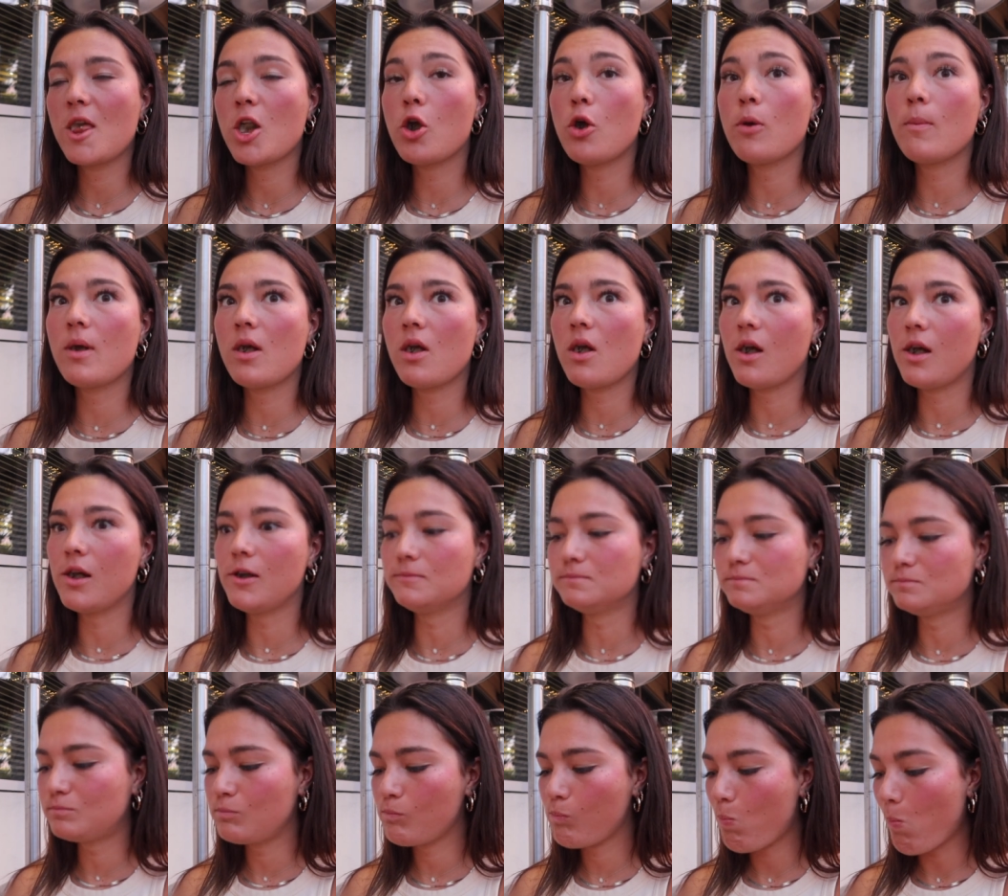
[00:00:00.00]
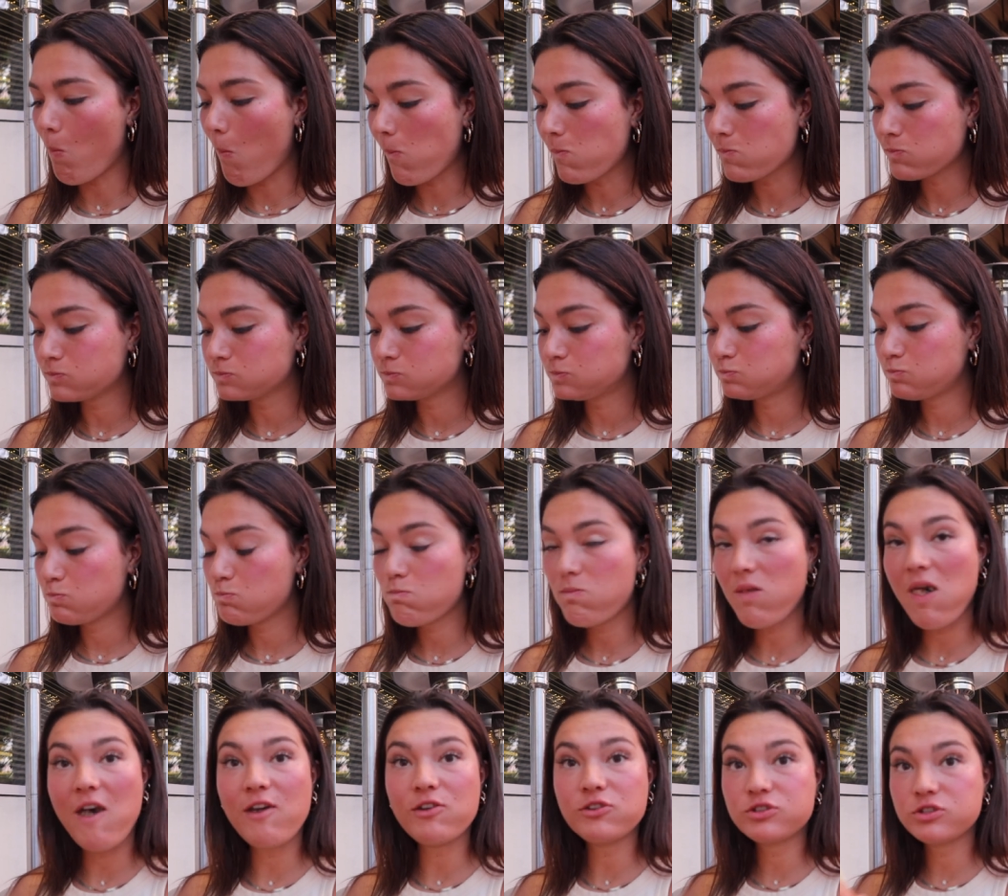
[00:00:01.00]
Oh my god.
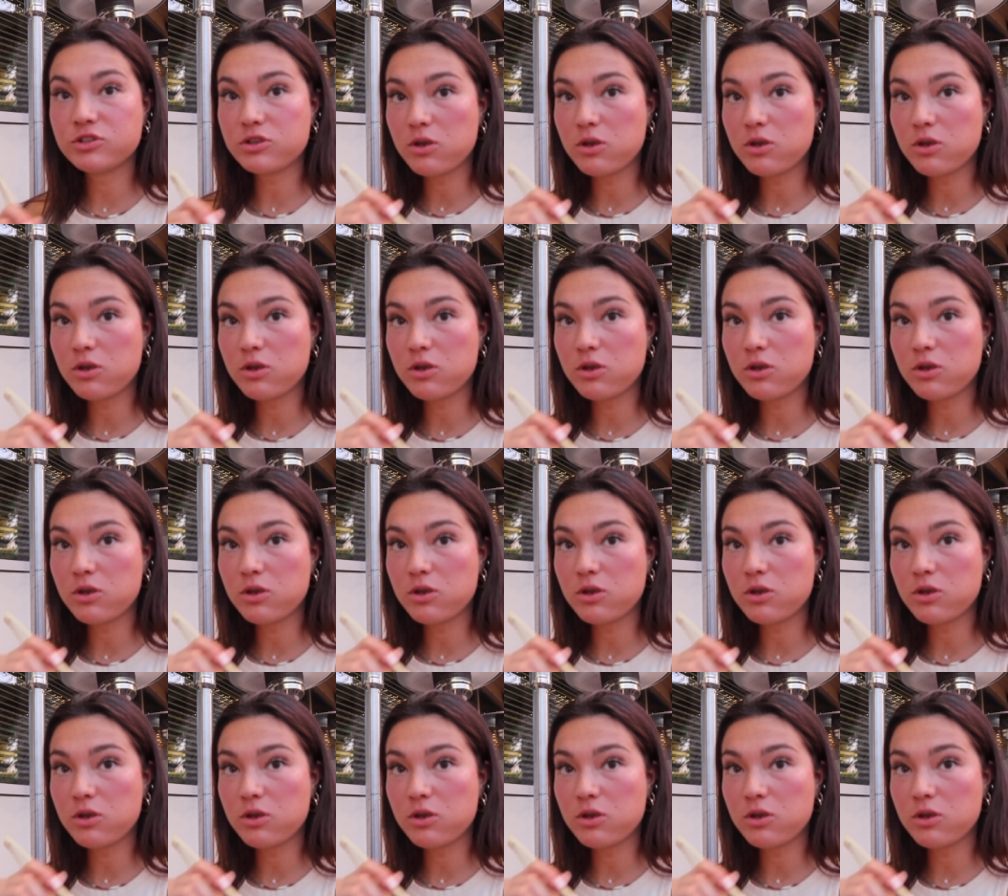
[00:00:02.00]
That is